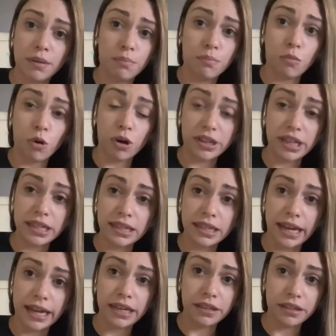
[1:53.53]
More than
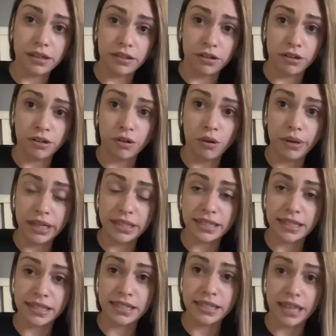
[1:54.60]
likely, they're going
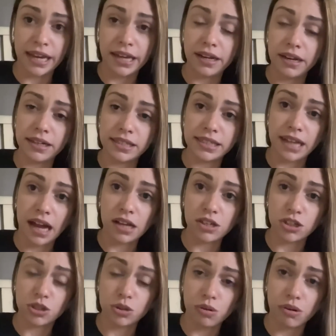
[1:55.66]
to cite a
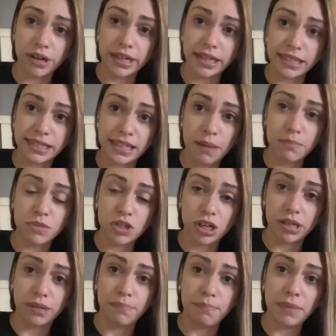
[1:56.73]
statutory
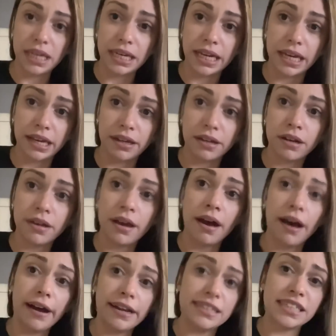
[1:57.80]
exemption, meaning
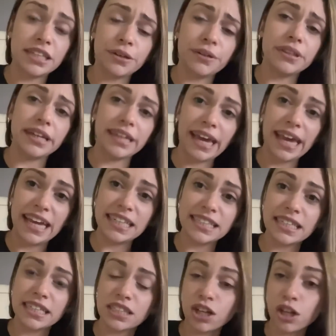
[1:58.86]
until the
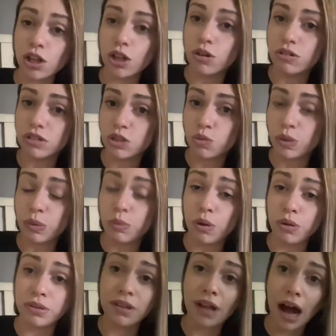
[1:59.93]
case is closed, we
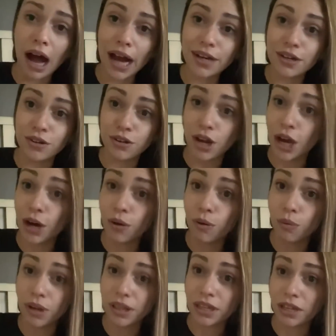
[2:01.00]
will not know
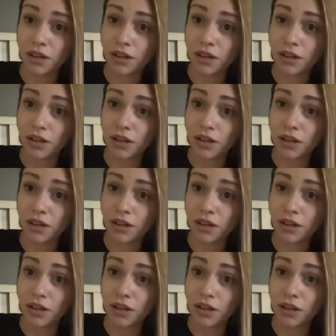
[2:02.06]
what the